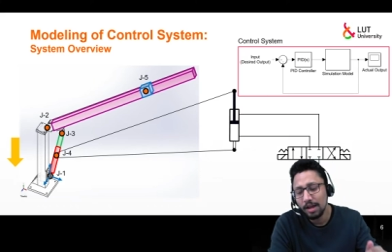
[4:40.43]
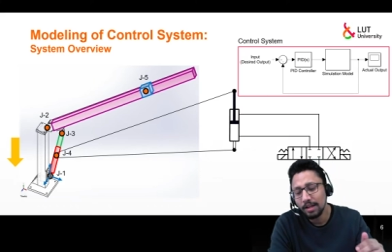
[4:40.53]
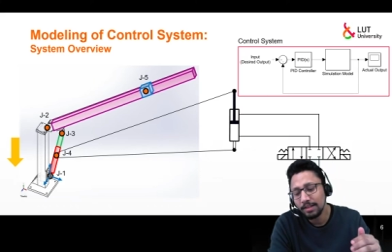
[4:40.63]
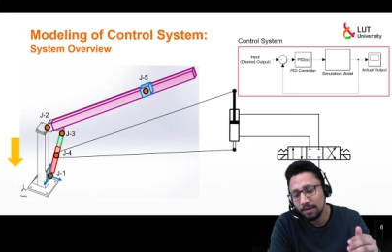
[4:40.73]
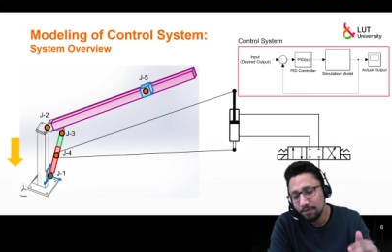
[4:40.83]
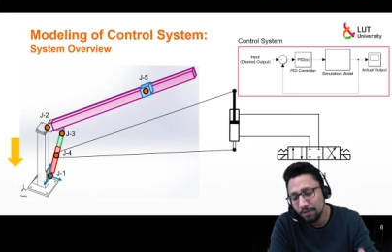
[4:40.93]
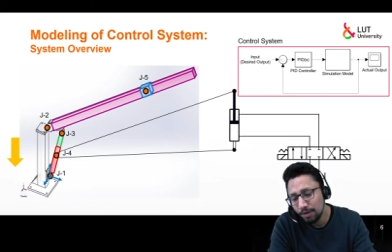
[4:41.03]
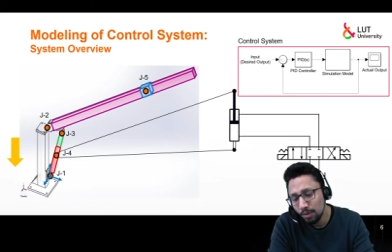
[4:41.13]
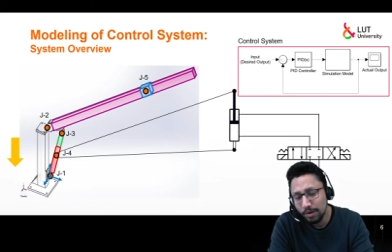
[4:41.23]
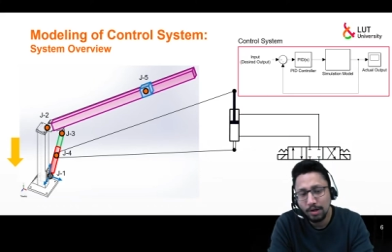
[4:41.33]
Then we will
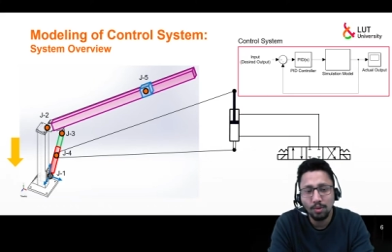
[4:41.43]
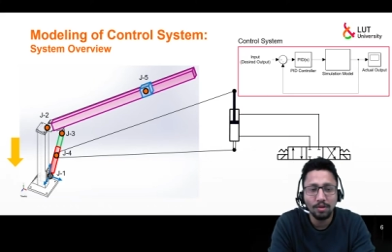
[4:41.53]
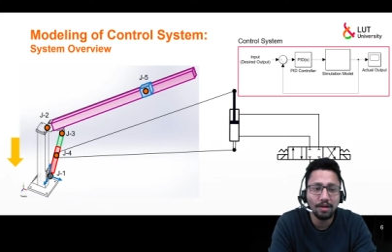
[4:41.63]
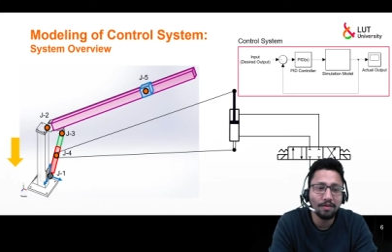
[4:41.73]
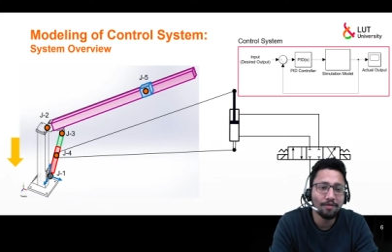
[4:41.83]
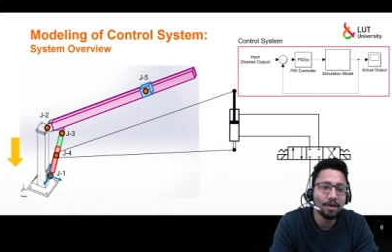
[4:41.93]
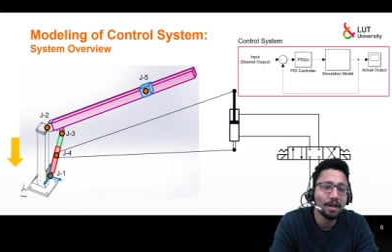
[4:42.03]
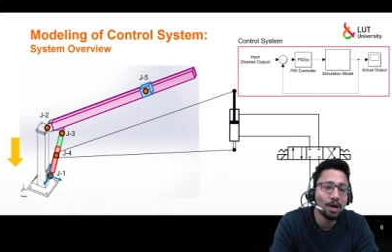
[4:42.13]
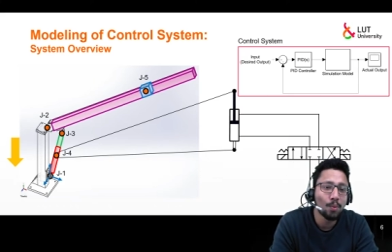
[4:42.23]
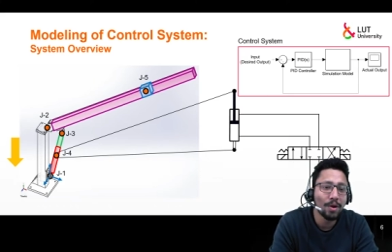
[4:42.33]
look into the different
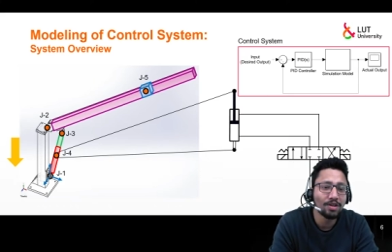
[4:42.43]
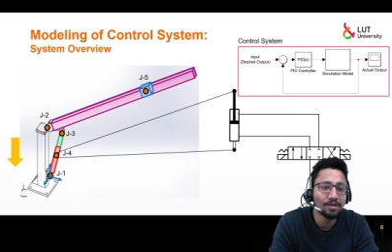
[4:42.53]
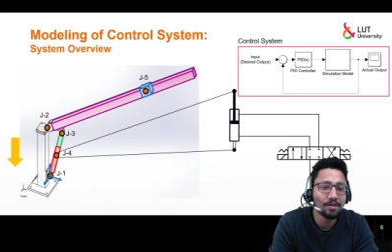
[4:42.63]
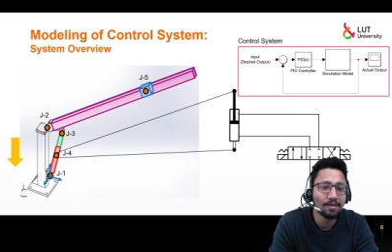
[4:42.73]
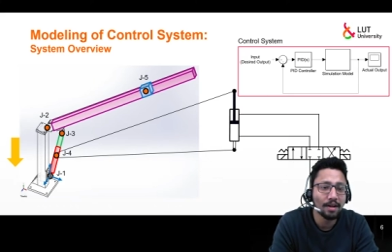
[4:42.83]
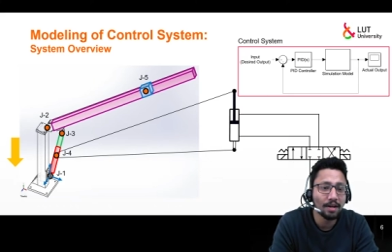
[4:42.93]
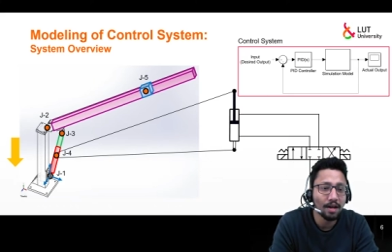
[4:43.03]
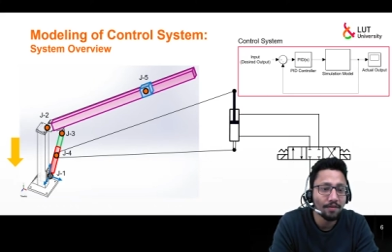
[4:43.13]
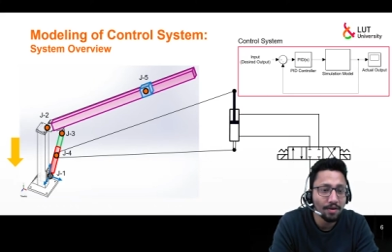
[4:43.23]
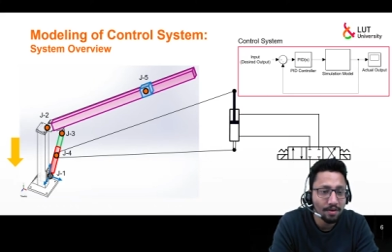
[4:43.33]
equations that
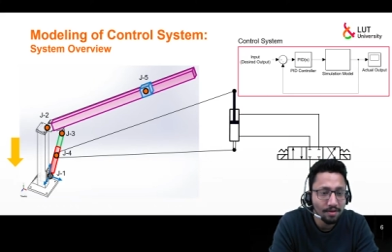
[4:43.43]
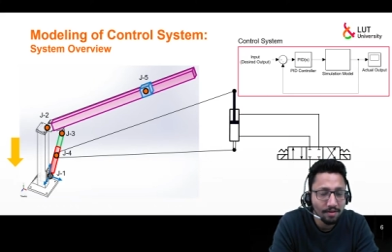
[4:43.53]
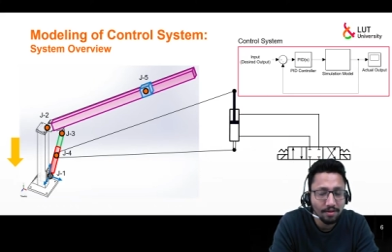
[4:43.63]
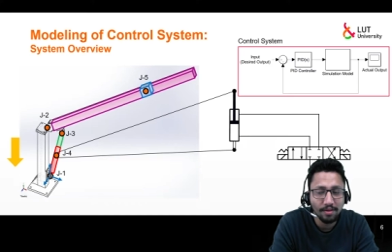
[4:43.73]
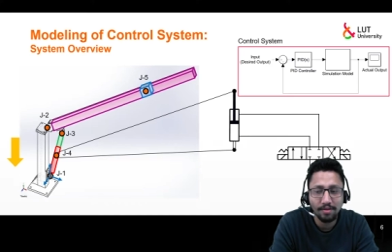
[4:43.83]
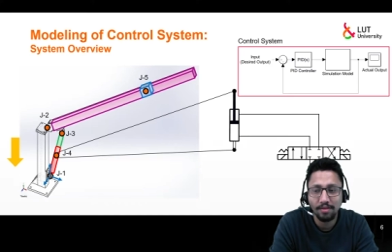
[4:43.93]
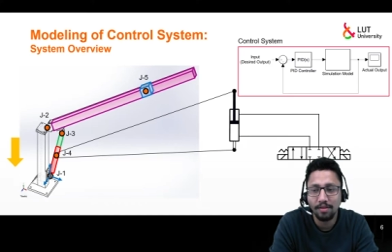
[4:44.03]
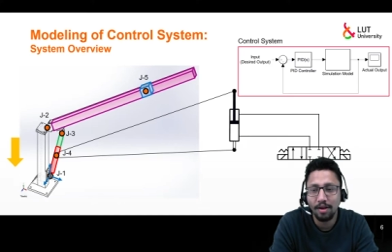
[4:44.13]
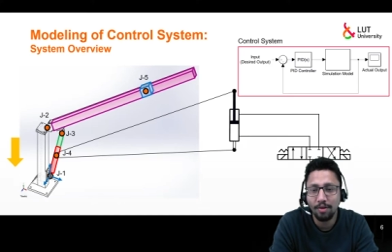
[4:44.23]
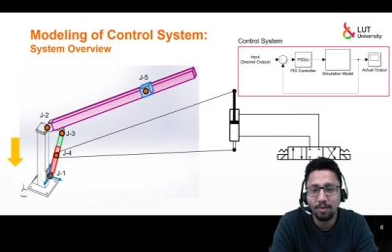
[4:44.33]
governs this
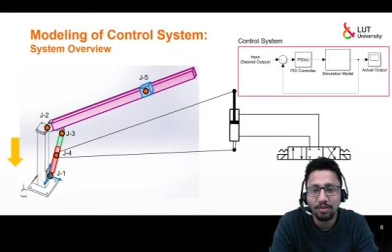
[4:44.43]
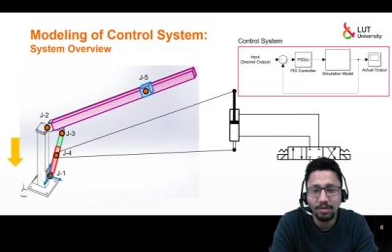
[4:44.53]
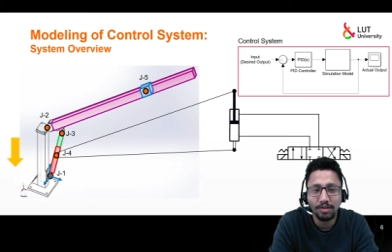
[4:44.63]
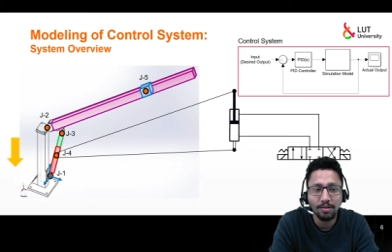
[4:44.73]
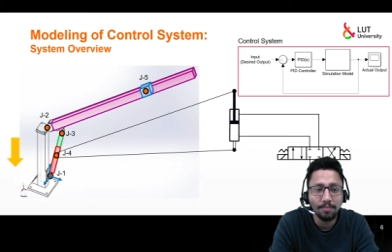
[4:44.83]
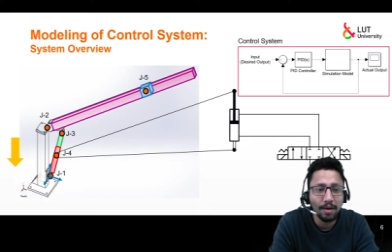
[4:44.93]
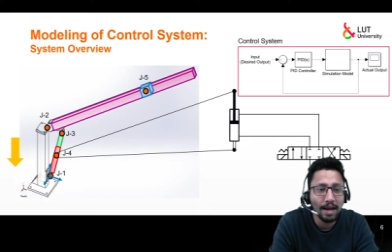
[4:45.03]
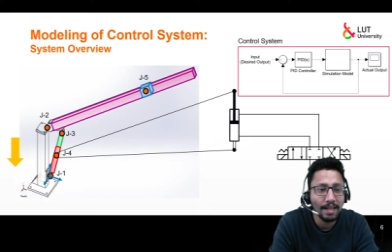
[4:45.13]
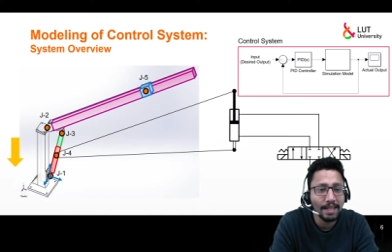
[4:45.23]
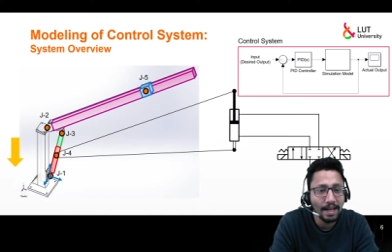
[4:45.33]
control system,
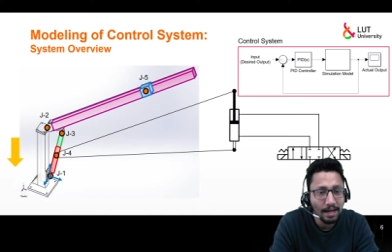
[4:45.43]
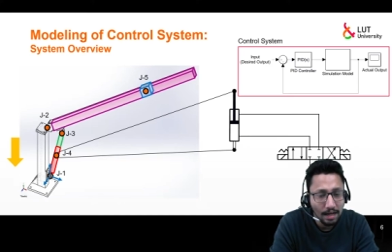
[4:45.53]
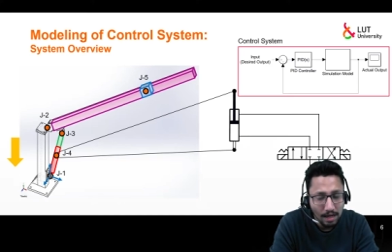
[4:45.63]
and then